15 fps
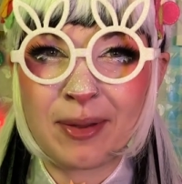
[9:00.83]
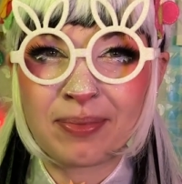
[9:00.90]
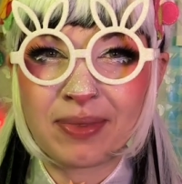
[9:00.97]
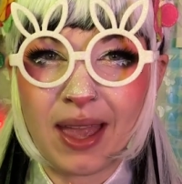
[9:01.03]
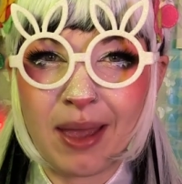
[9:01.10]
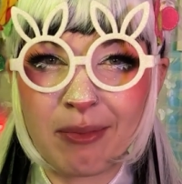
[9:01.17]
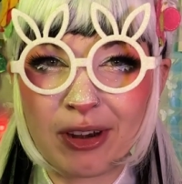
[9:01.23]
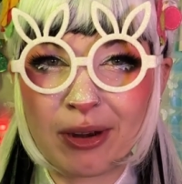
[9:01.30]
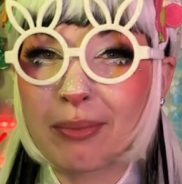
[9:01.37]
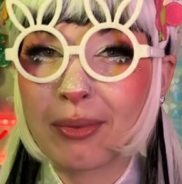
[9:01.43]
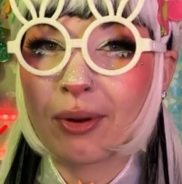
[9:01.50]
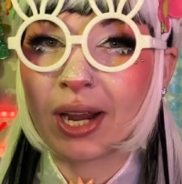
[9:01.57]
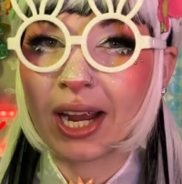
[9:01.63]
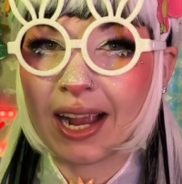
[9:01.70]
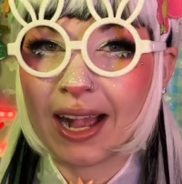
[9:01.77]
I'm going to pour a
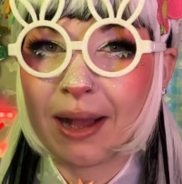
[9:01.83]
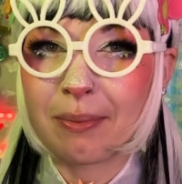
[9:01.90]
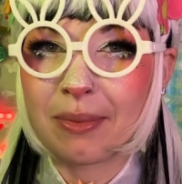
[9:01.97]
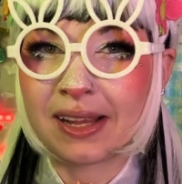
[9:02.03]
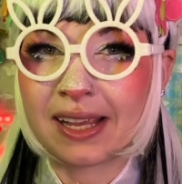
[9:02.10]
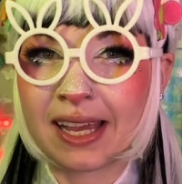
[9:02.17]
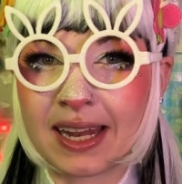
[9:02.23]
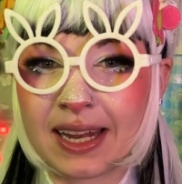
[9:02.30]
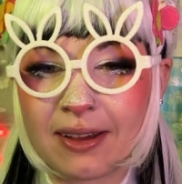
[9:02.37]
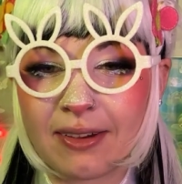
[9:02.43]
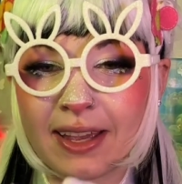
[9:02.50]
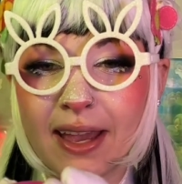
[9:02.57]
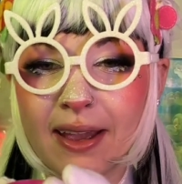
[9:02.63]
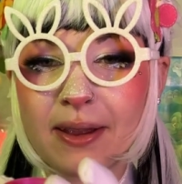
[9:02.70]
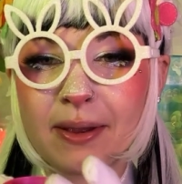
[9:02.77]
couple in,
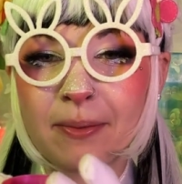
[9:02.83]
okay?